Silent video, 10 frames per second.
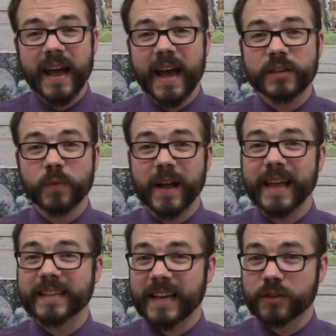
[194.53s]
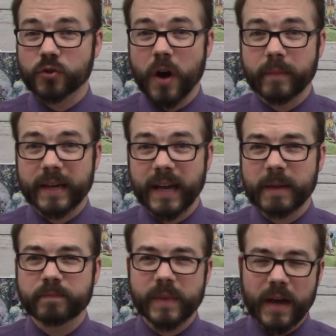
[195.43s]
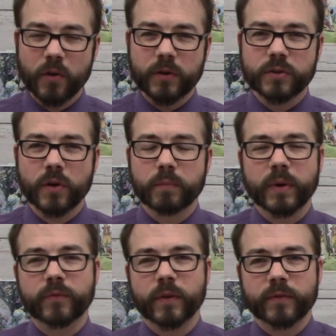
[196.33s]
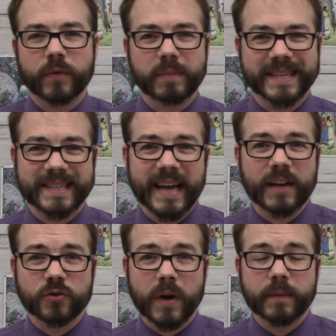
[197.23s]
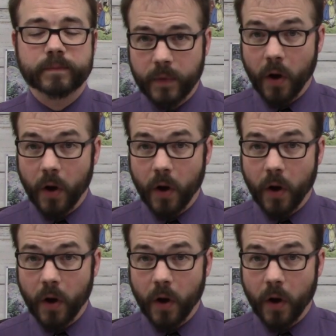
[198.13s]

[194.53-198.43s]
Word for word: as well as Andromache, and also a brief one from Cassandra.